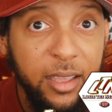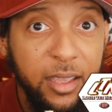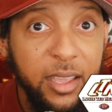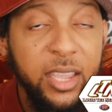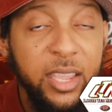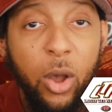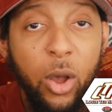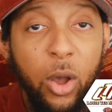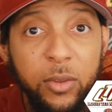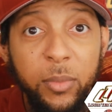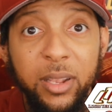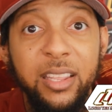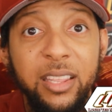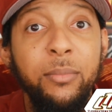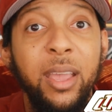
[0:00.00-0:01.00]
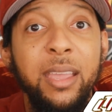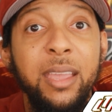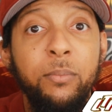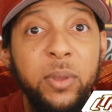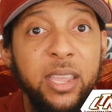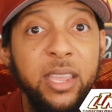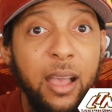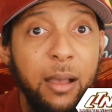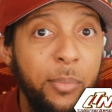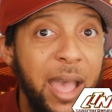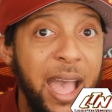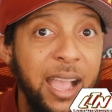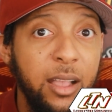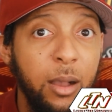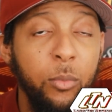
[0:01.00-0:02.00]
He ultimately may be a
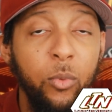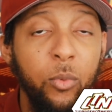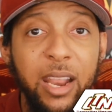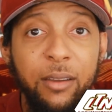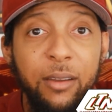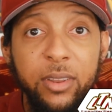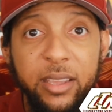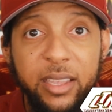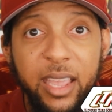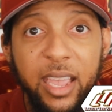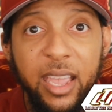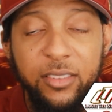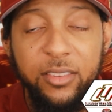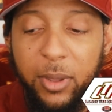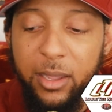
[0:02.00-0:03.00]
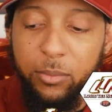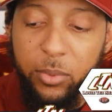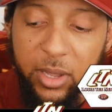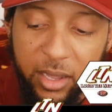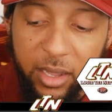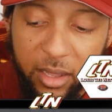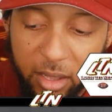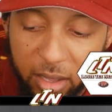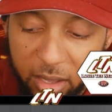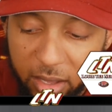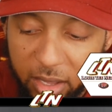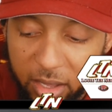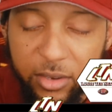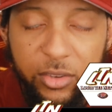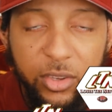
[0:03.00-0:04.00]
backup. Whatever the case may be,
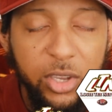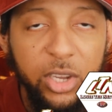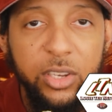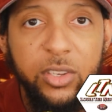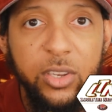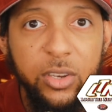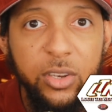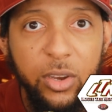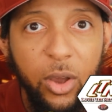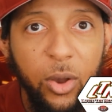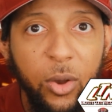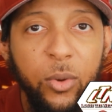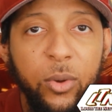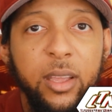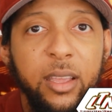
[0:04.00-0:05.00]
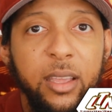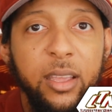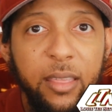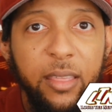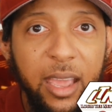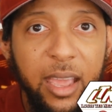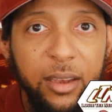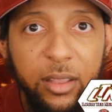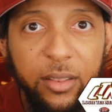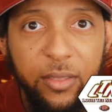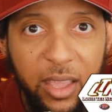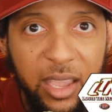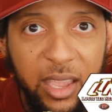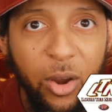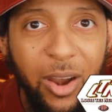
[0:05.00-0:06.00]
it's good to know that
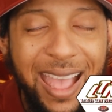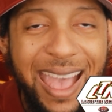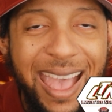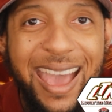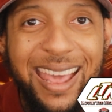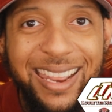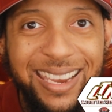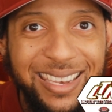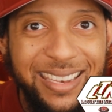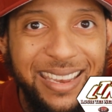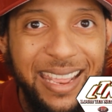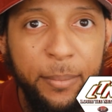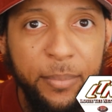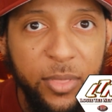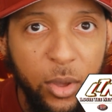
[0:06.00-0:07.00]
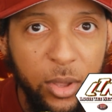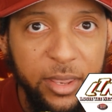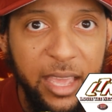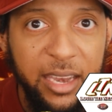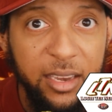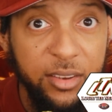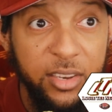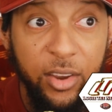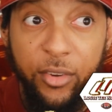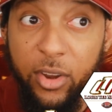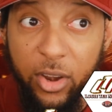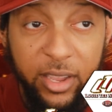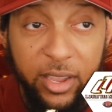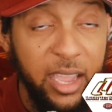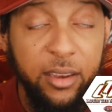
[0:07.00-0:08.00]
they are adding depth on that
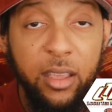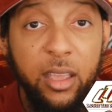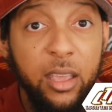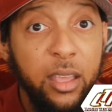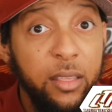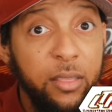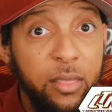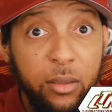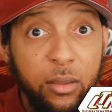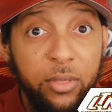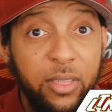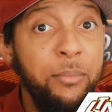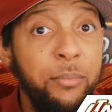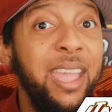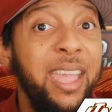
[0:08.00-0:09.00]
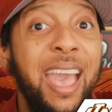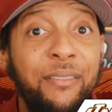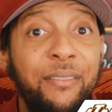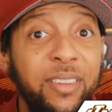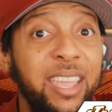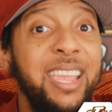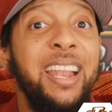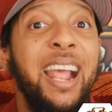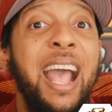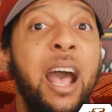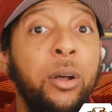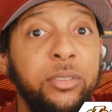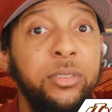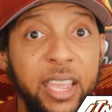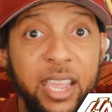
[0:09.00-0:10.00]
interior. Again, they may have
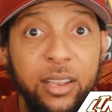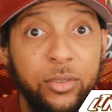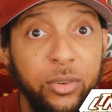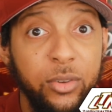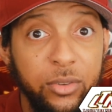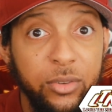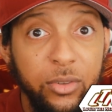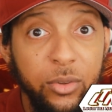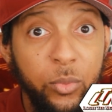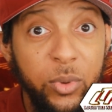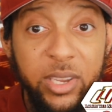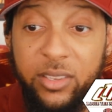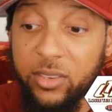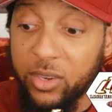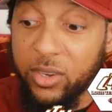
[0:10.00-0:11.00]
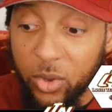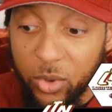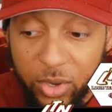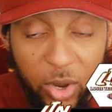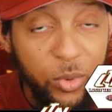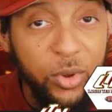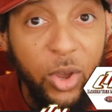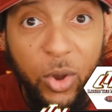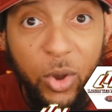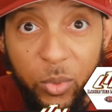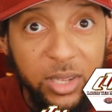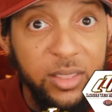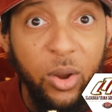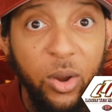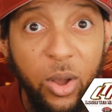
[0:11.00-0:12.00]
in-house answers. We still don't know
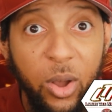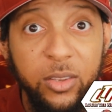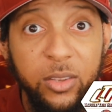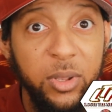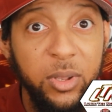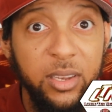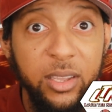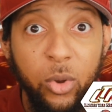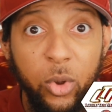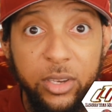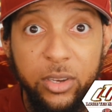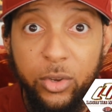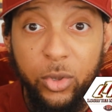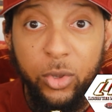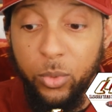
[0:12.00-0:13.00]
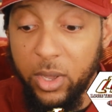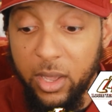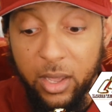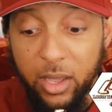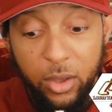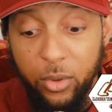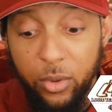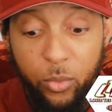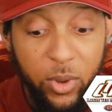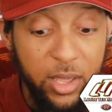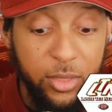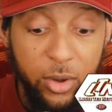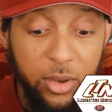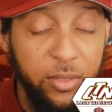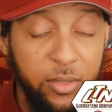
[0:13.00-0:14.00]
what they're ultimately going to do,
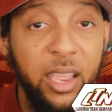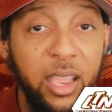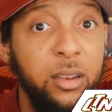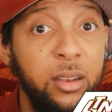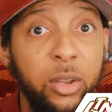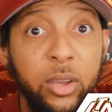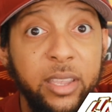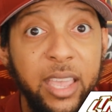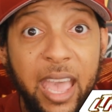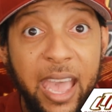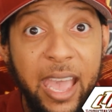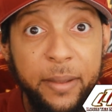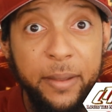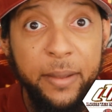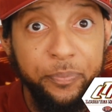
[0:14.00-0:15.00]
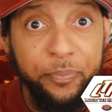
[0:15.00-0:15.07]
whether they look at